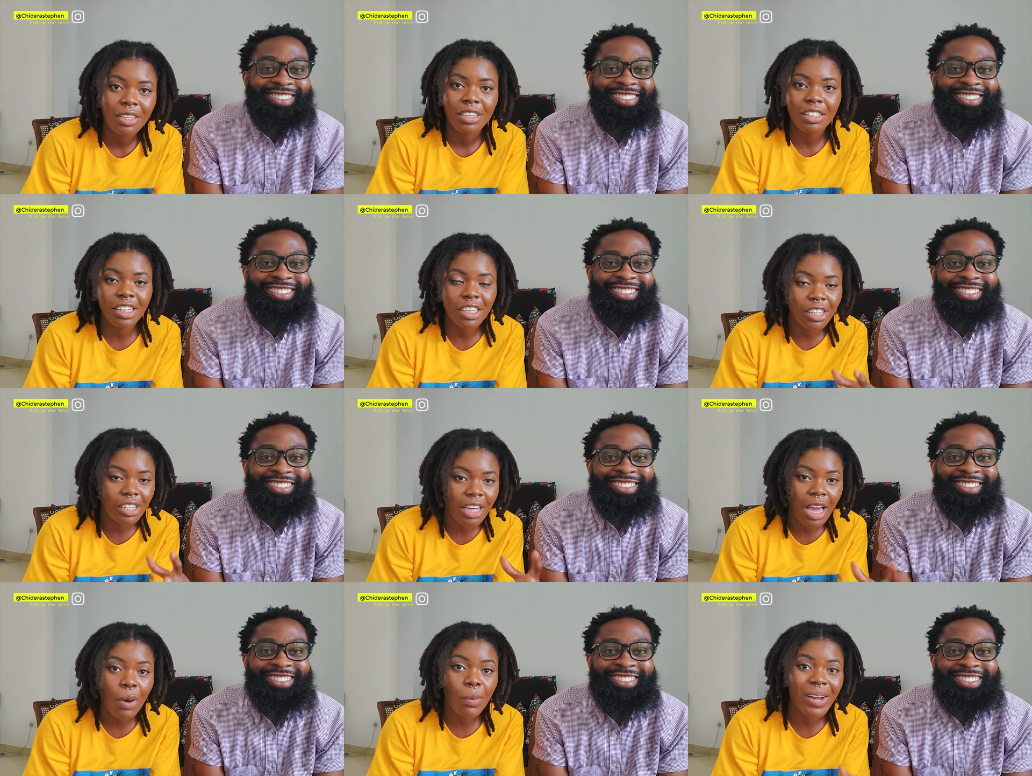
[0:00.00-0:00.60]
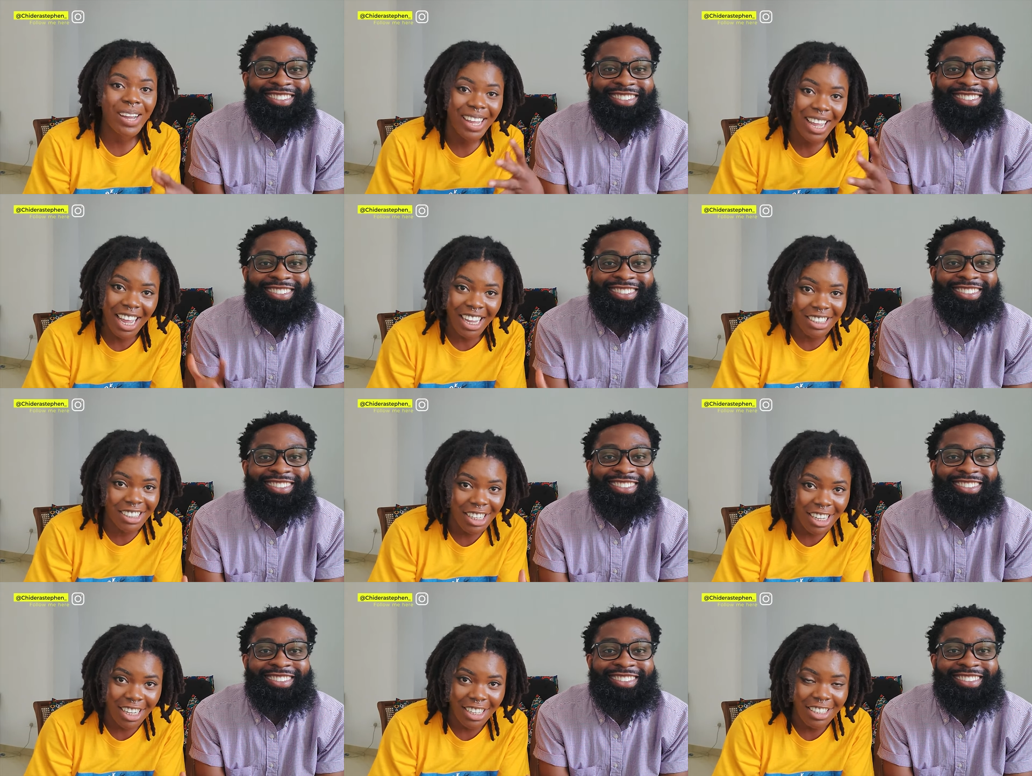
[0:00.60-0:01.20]
Speaker 1: the our
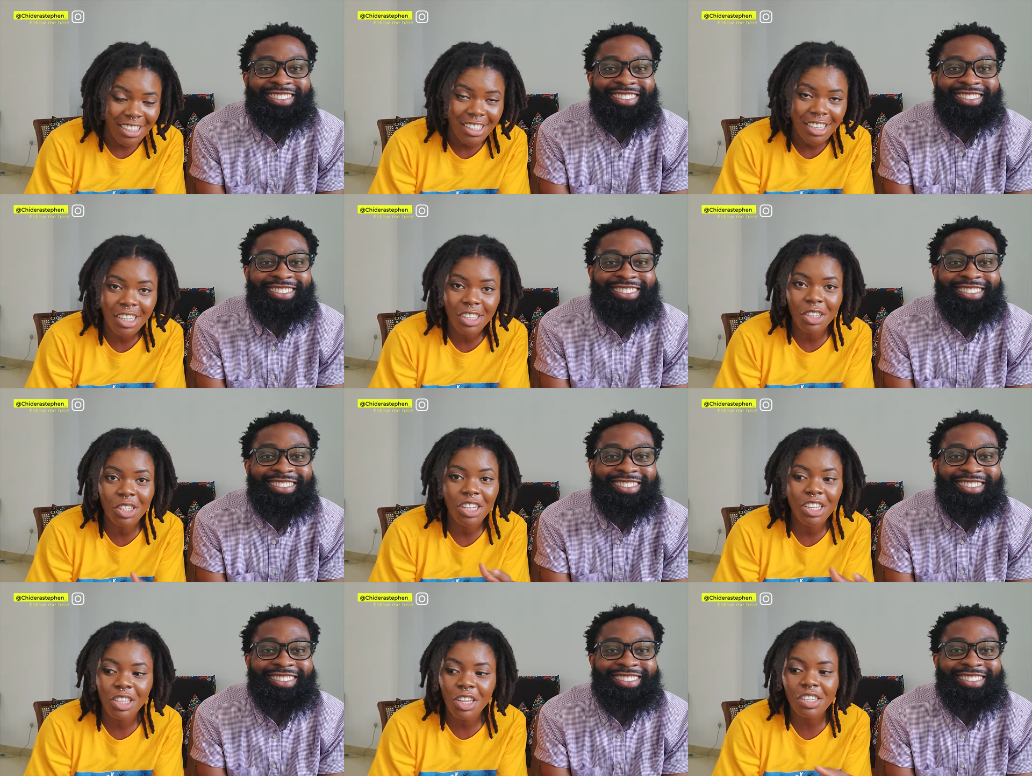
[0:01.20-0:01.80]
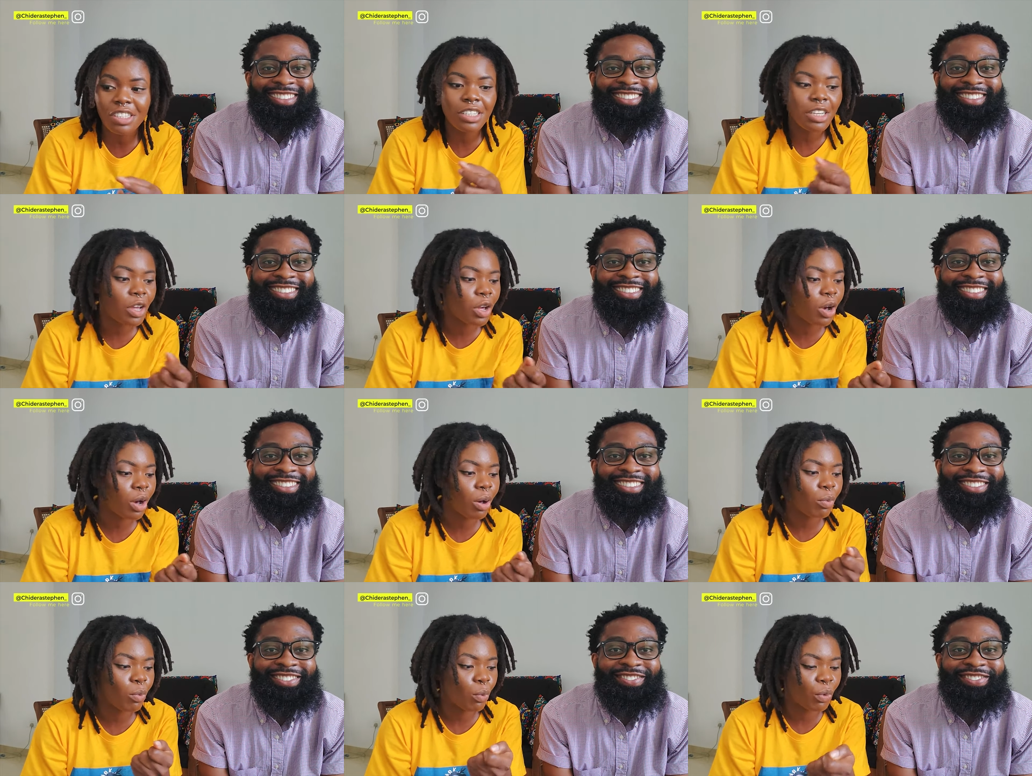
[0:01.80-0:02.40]
gadget, it, it doesn't
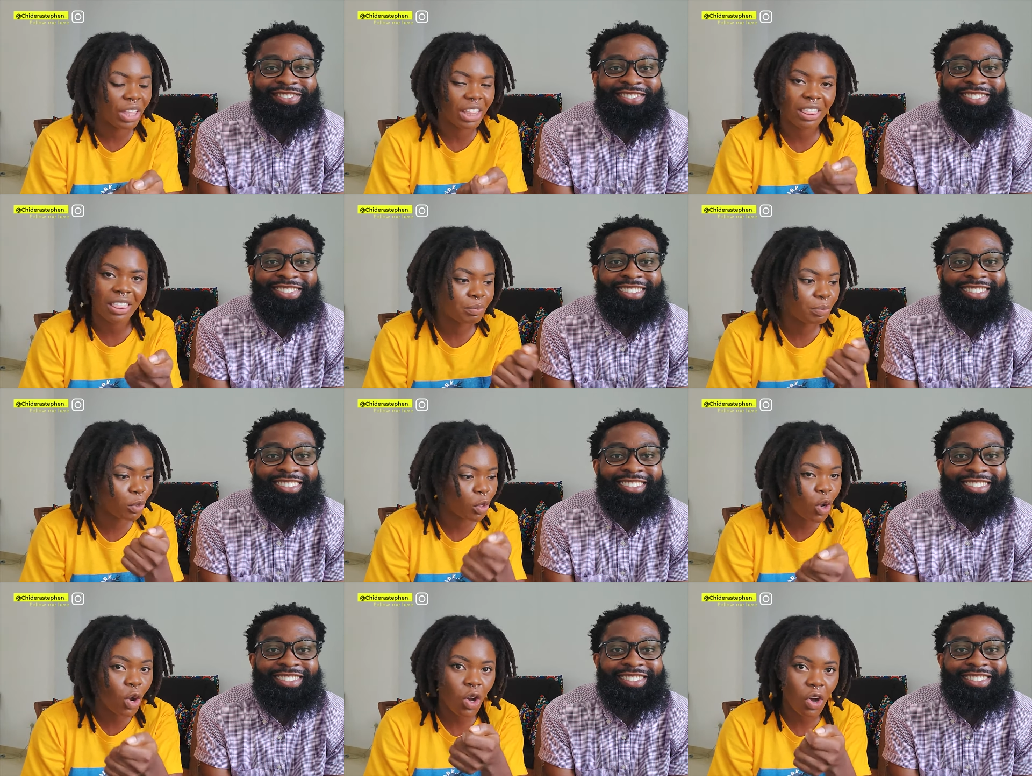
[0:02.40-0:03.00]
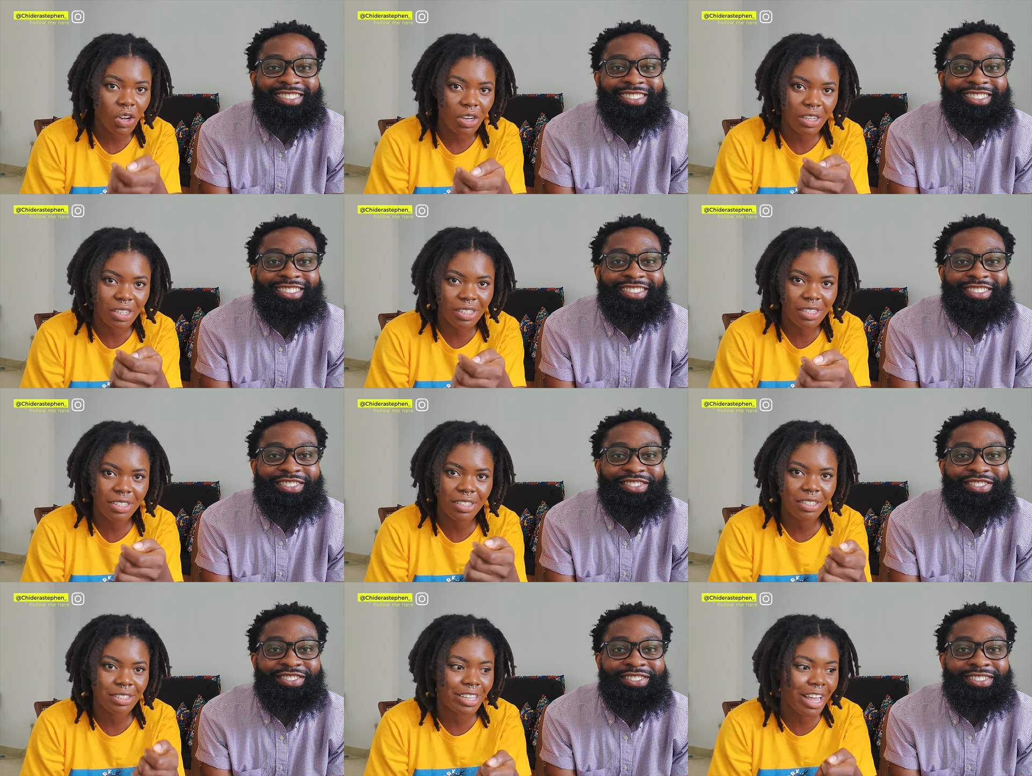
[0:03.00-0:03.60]
come with plugs
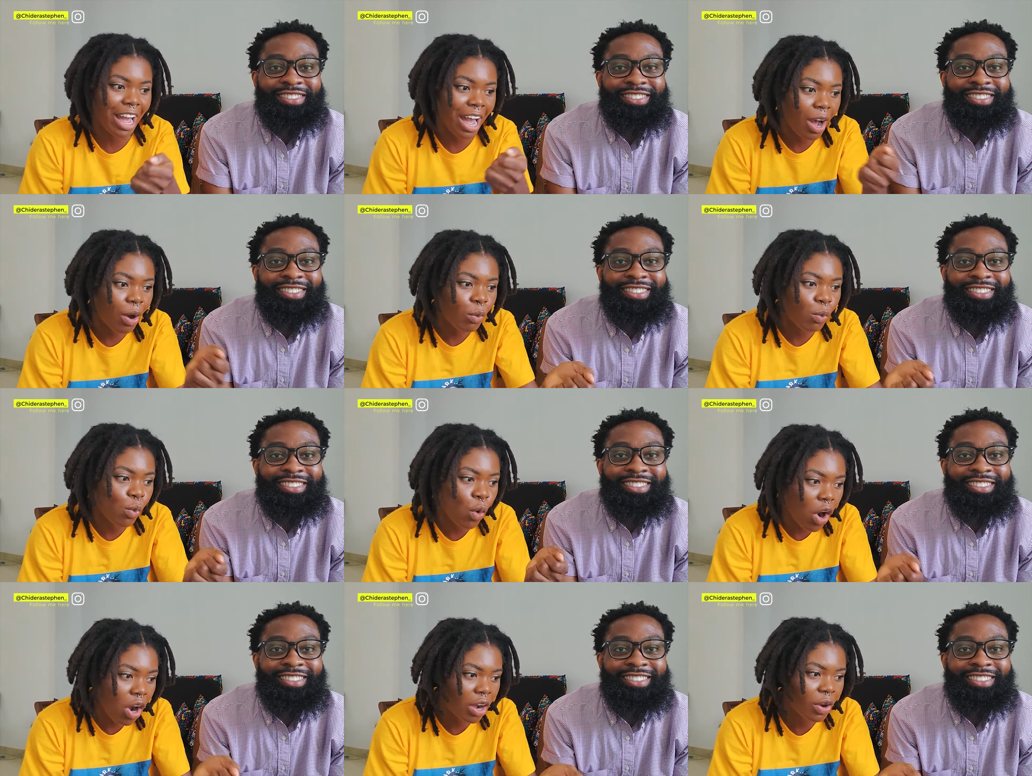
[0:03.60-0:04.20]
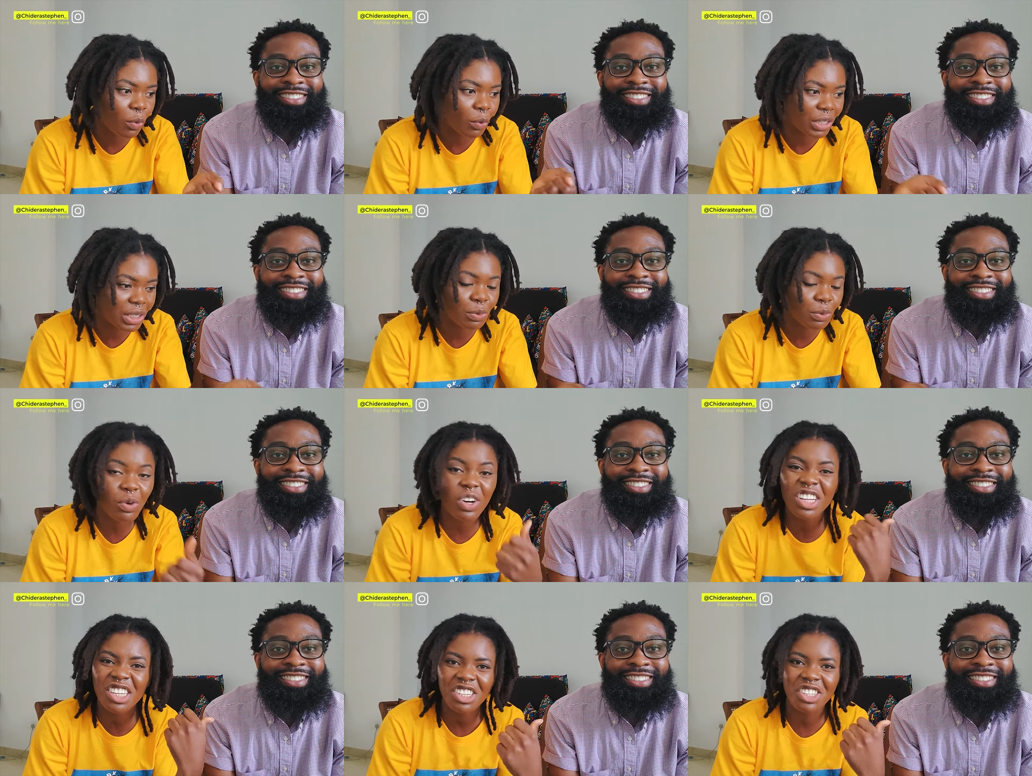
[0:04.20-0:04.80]
that work with
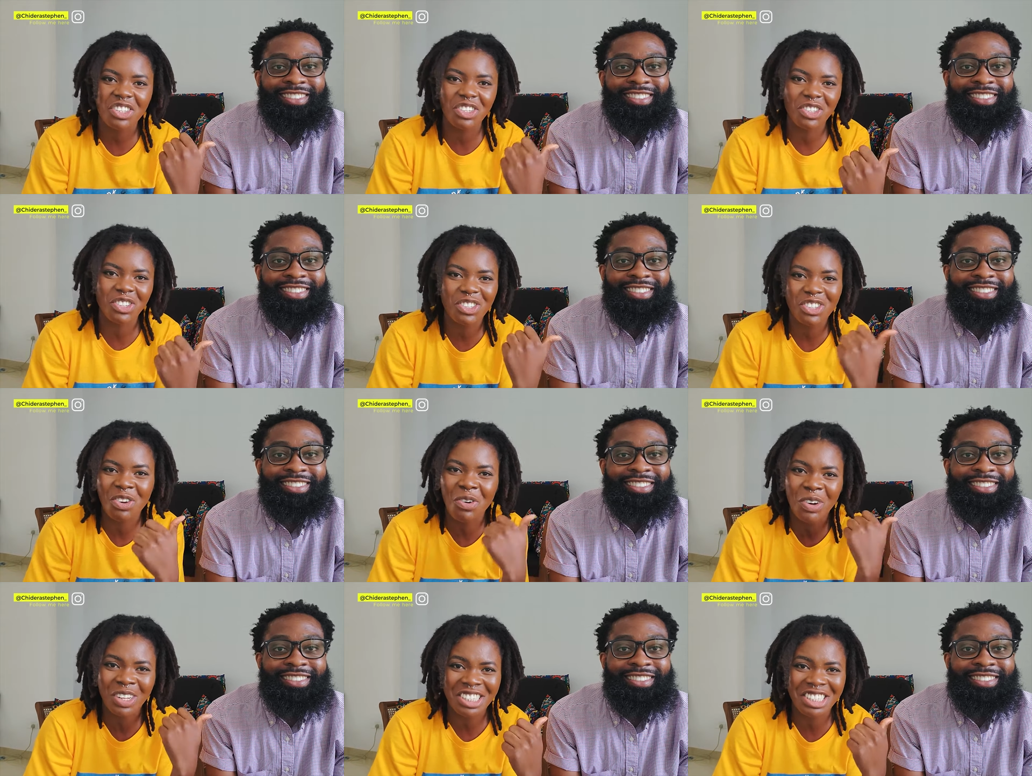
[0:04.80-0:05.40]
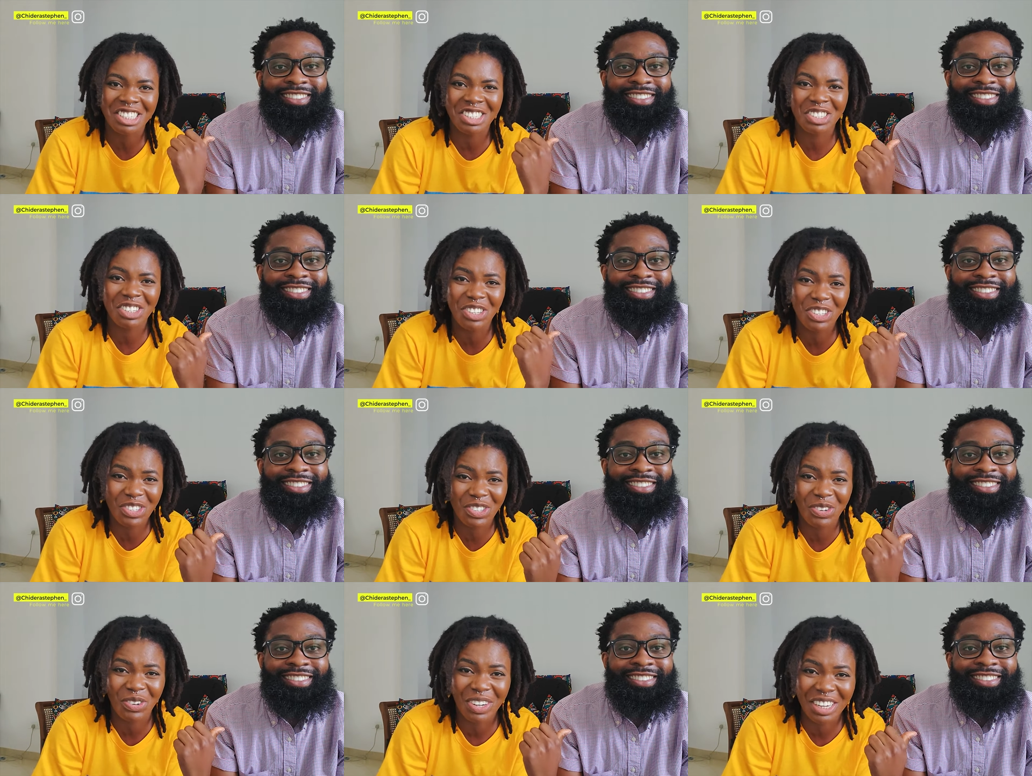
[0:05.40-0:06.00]
what he used, what is
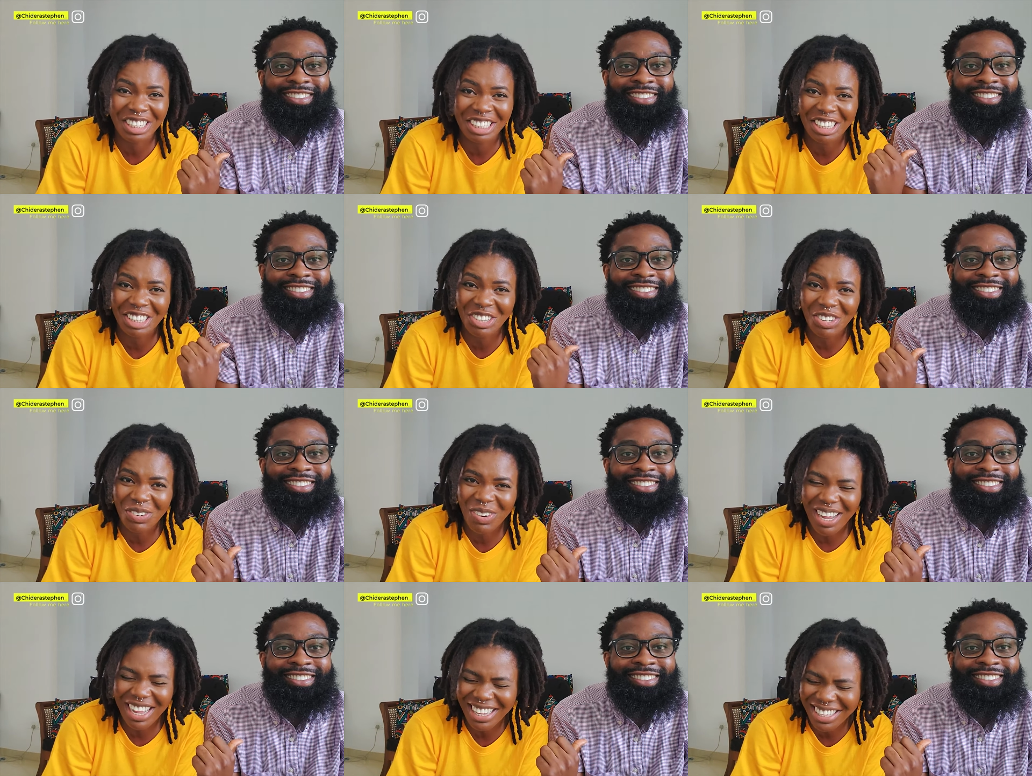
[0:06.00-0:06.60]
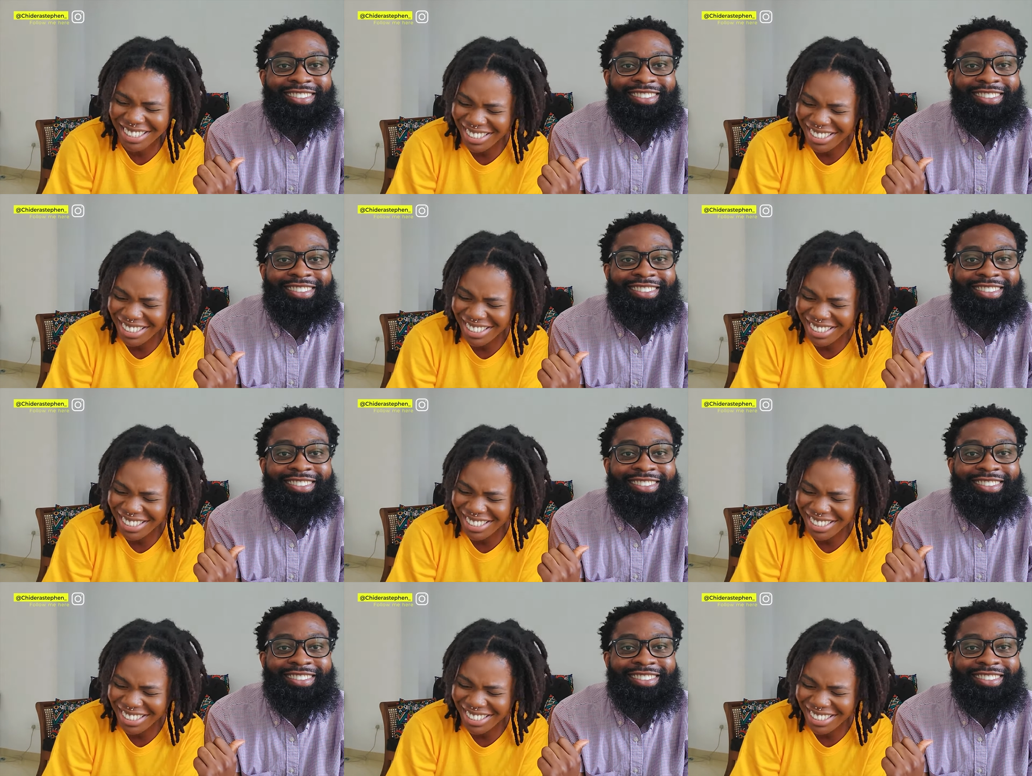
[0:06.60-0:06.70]
used to in the U S.